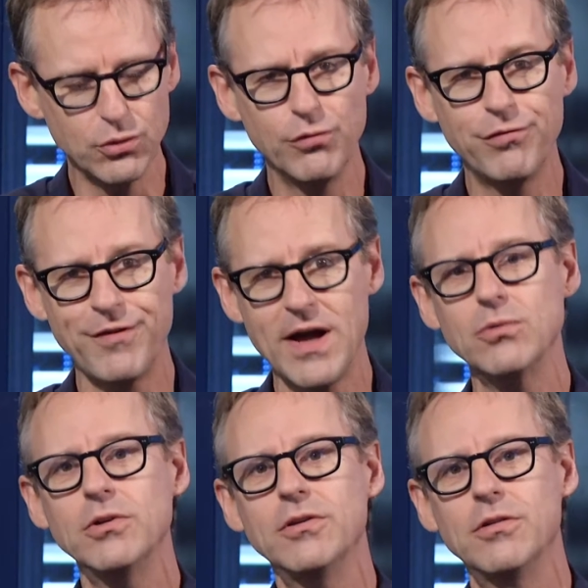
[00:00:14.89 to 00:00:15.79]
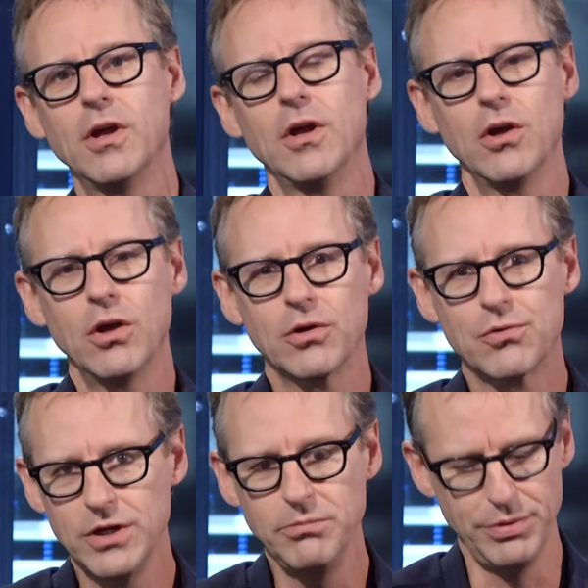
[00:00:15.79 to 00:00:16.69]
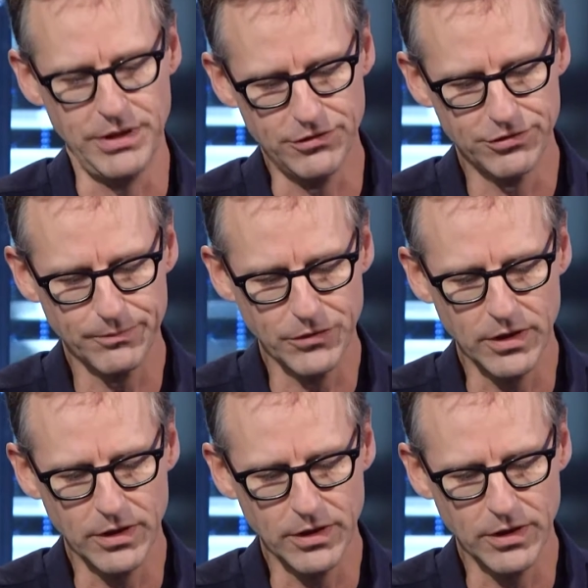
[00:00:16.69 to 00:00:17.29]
who founded Greenpeace.